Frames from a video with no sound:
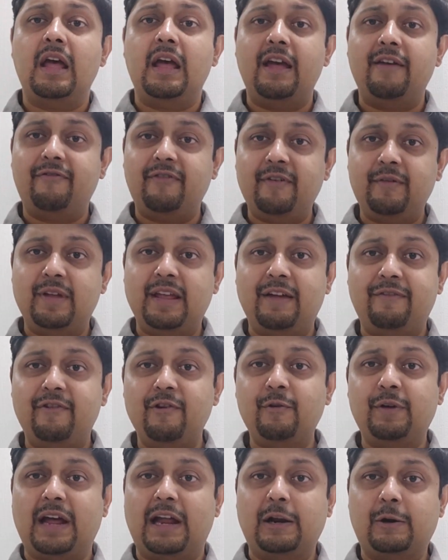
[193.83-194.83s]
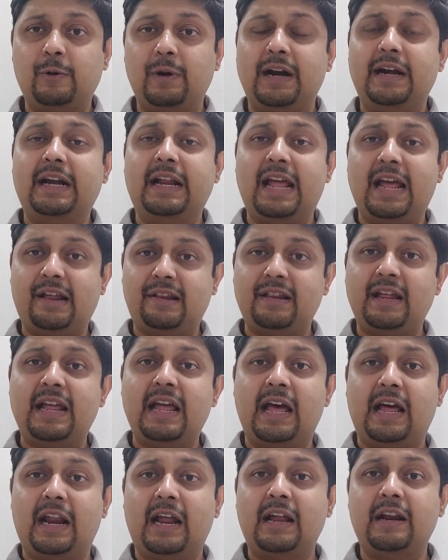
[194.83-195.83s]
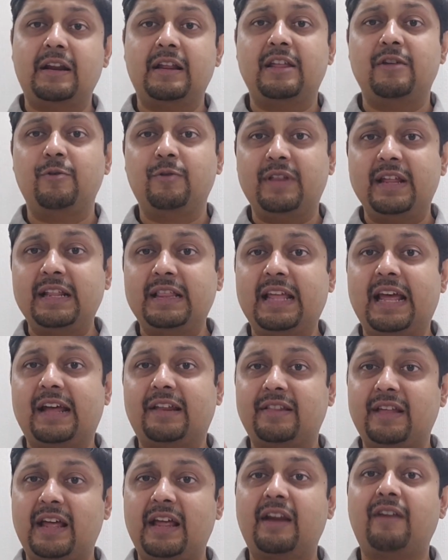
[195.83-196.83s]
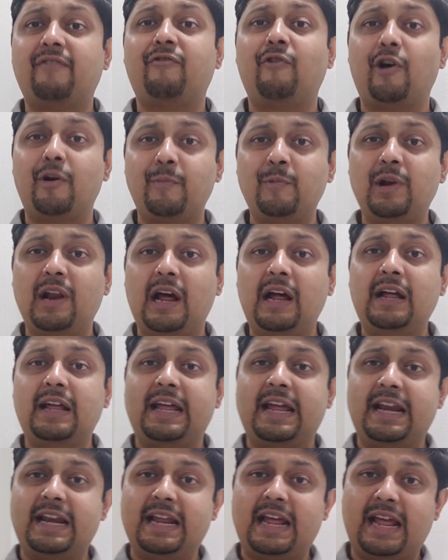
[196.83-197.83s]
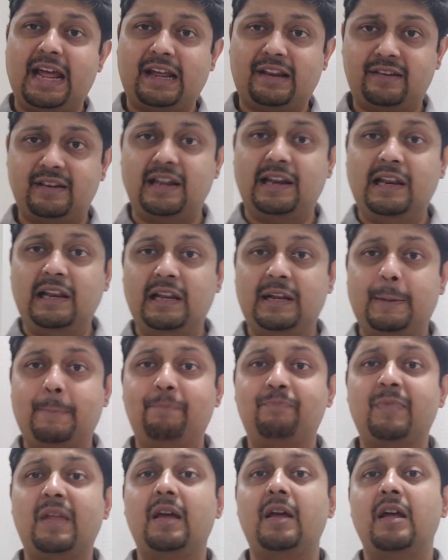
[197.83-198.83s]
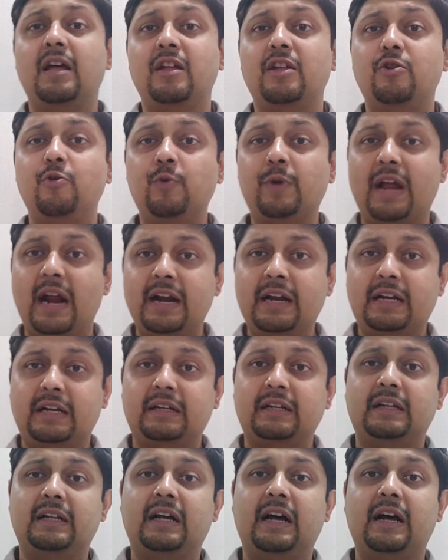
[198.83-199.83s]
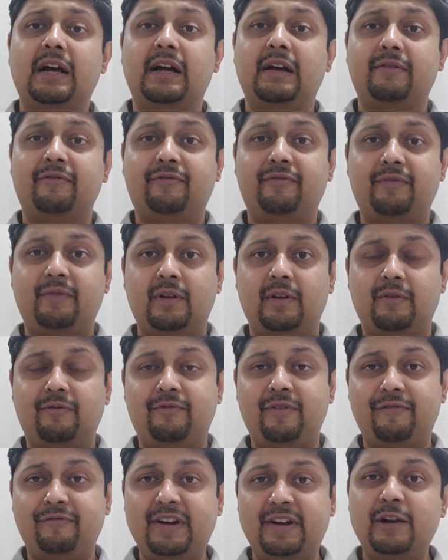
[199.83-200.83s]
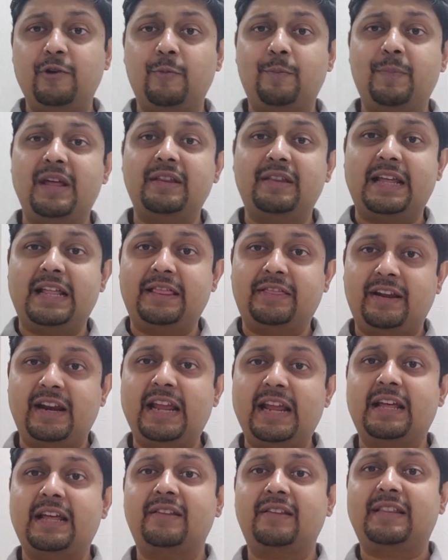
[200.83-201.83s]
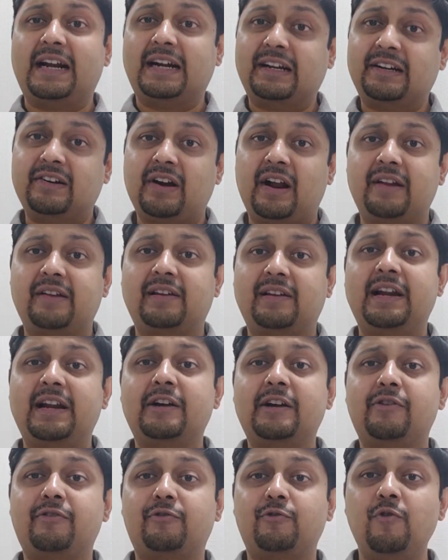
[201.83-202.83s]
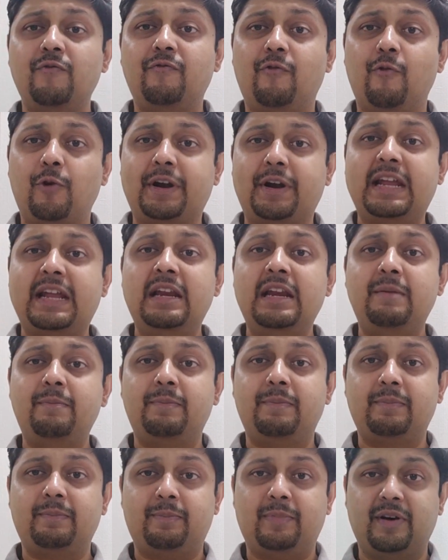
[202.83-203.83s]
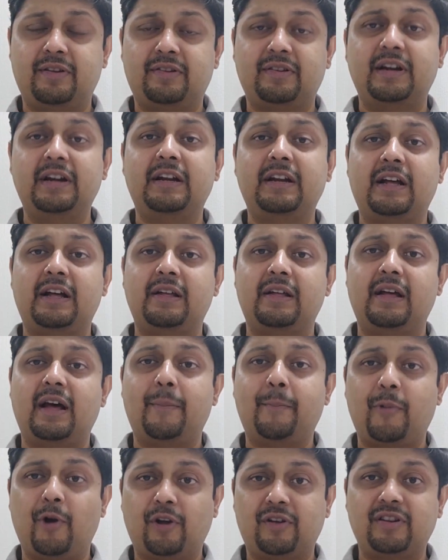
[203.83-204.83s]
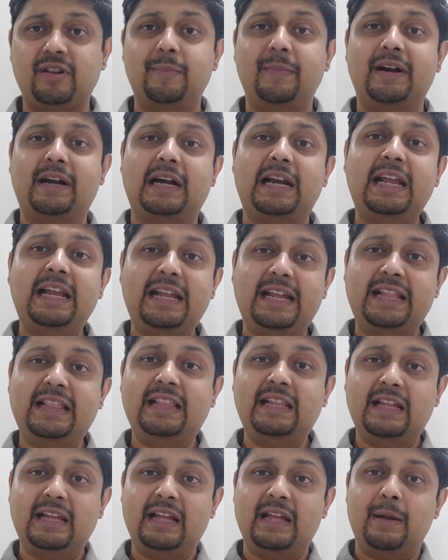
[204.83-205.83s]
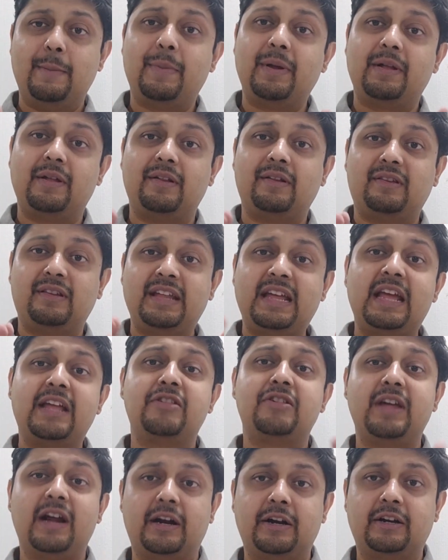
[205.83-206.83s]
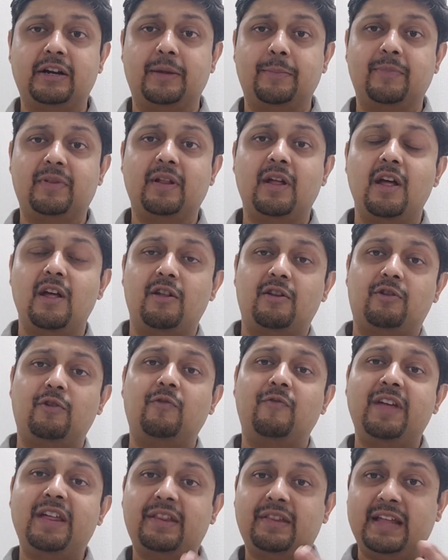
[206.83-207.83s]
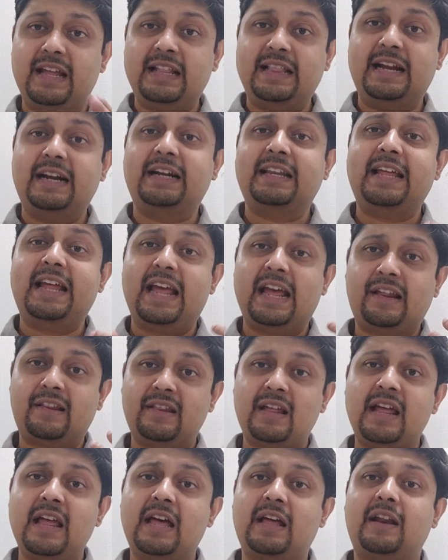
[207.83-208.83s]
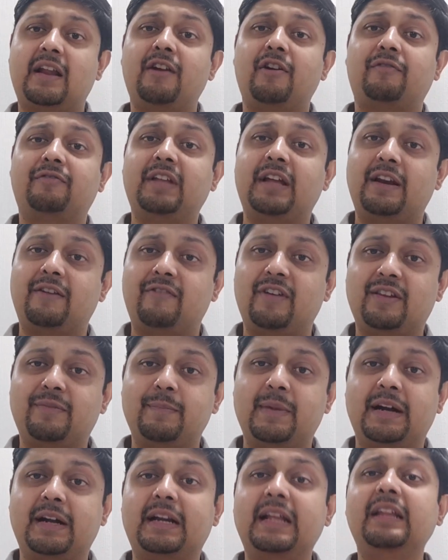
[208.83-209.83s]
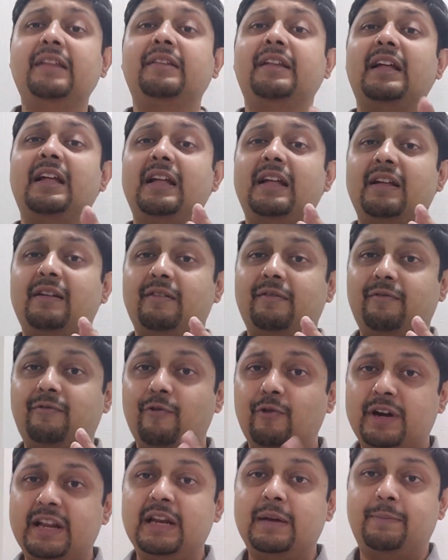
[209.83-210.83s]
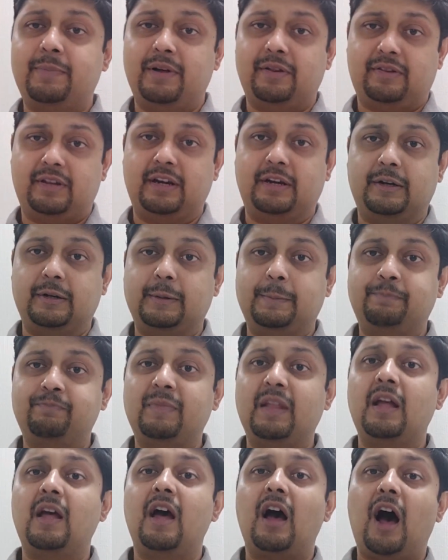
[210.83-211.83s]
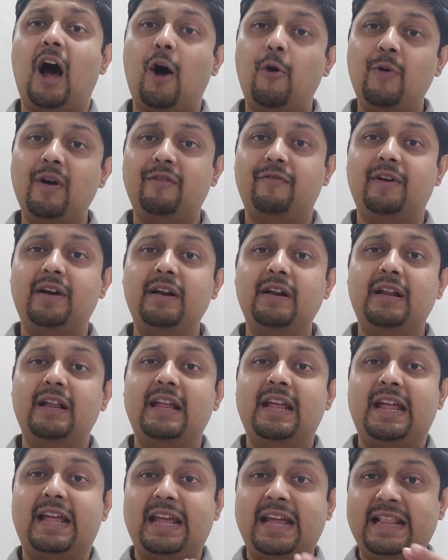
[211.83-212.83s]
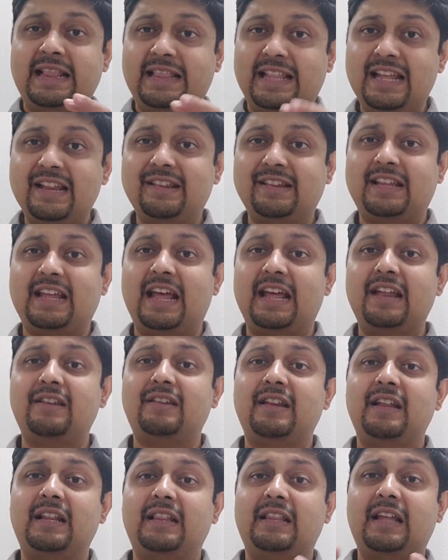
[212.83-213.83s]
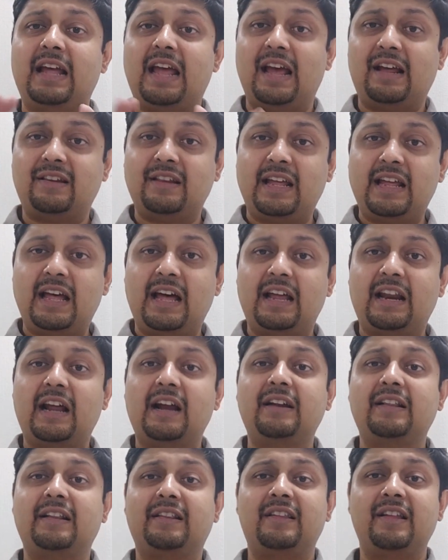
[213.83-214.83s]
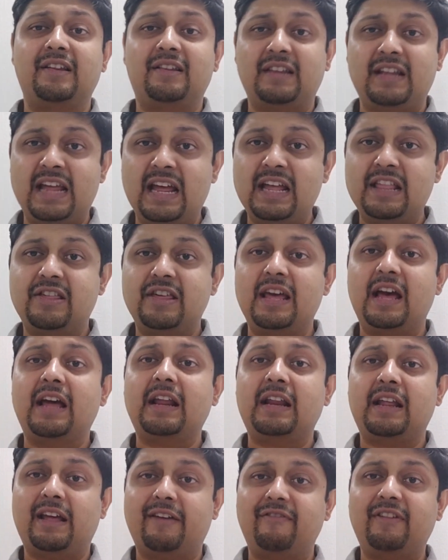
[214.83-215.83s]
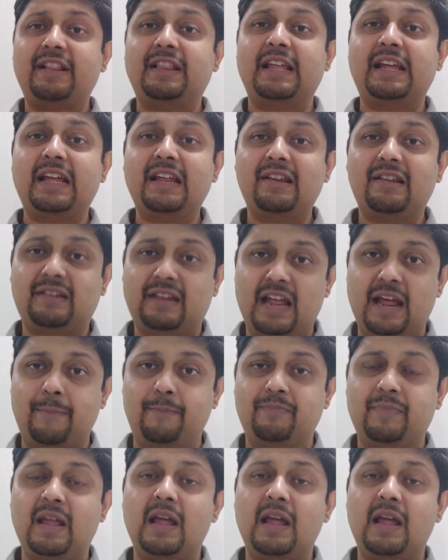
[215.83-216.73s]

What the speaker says: If you calculate XIRR using the XIRR formula in Excel, you get 50 rupees in 3 years. That translates to 14% approximately in CAGR terms. So we say that the XIRR of the investment is 14%. However, in this case, the XIRR, the CAGR, everything is same.